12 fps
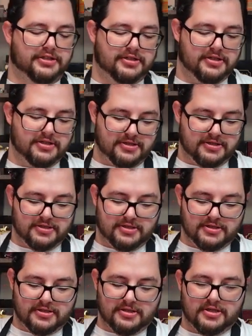All
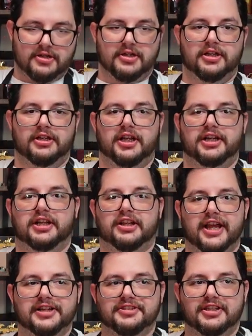right, I need
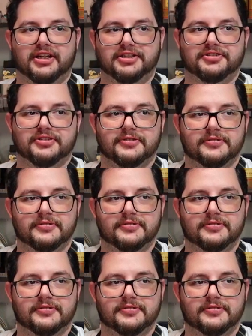glass and ice.